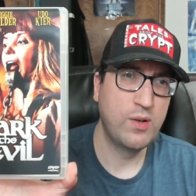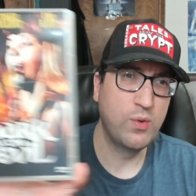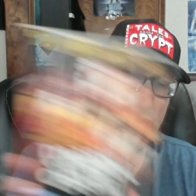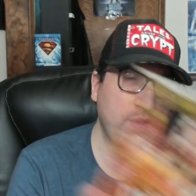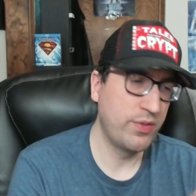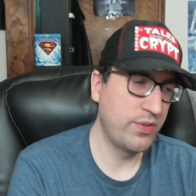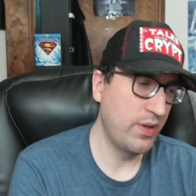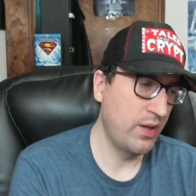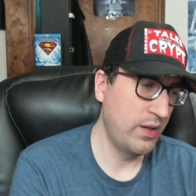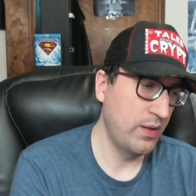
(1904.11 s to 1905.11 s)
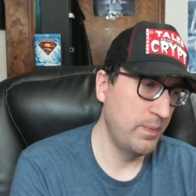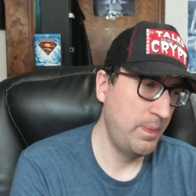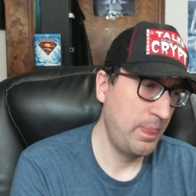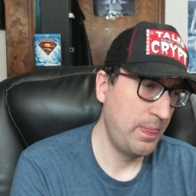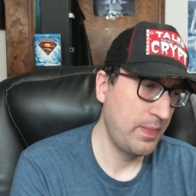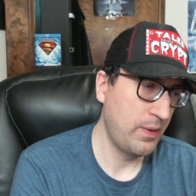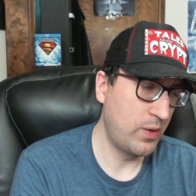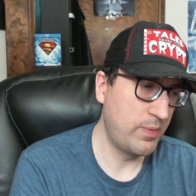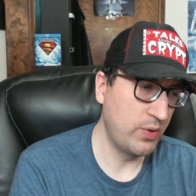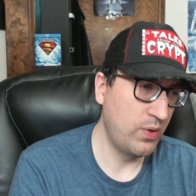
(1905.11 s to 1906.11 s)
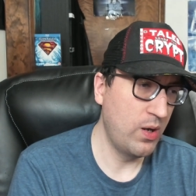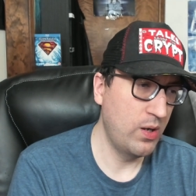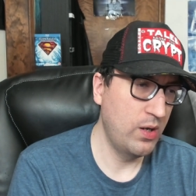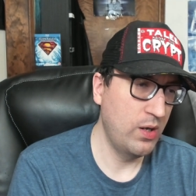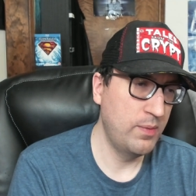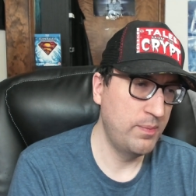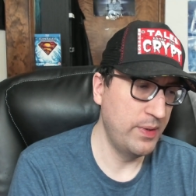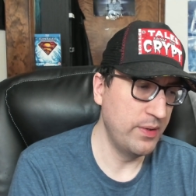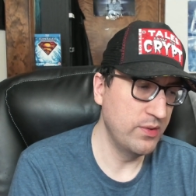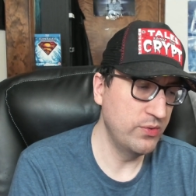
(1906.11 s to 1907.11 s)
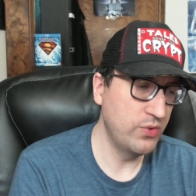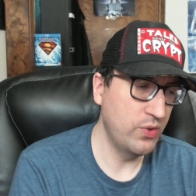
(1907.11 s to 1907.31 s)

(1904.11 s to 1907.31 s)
with Herbert Lom and Udo